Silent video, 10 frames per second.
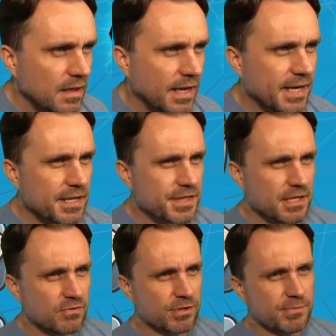And I
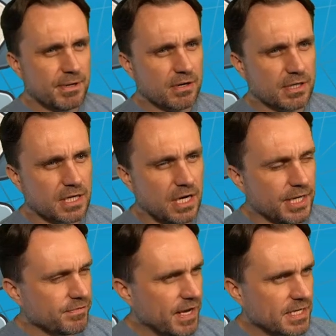think North America
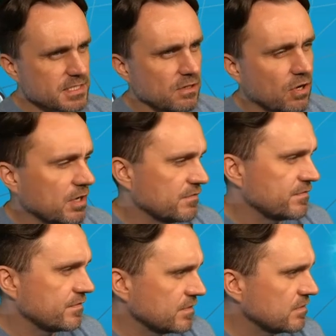kind of has a lot of
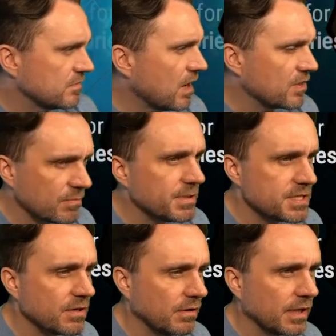other
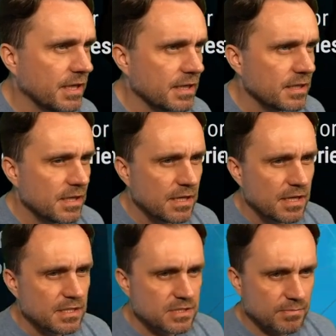material in it,
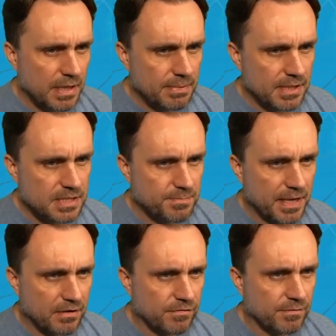so maybe it's
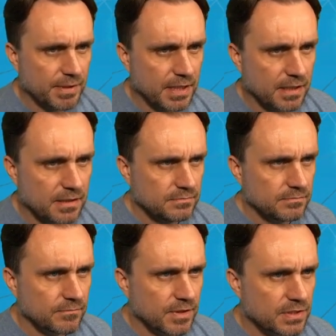better for me
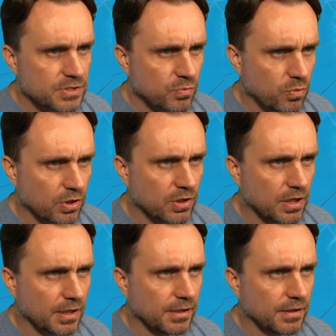to work
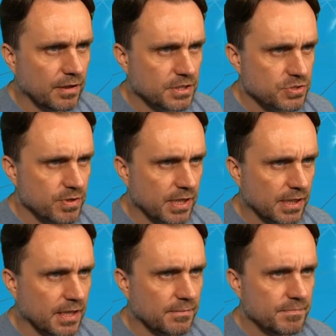on
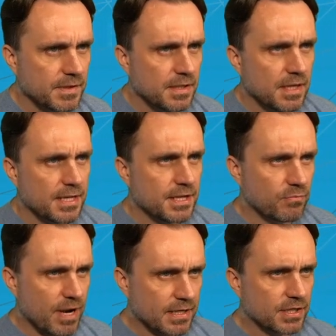Australia. And then
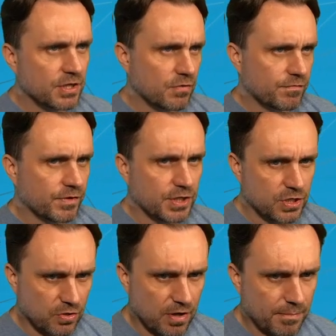red can go for
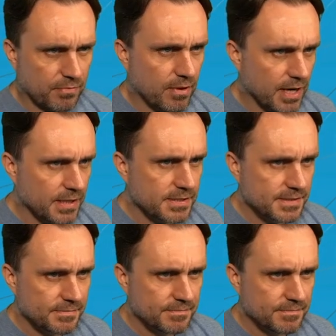Europe, right?